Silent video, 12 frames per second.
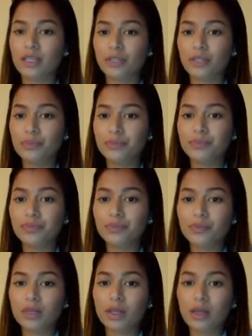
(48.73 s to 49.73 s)
2,
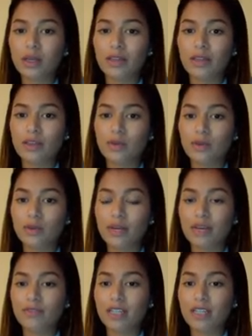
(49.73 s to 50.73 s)
and then we would
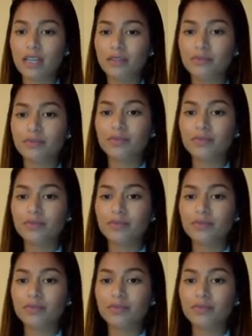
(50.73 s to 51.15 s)
have 10.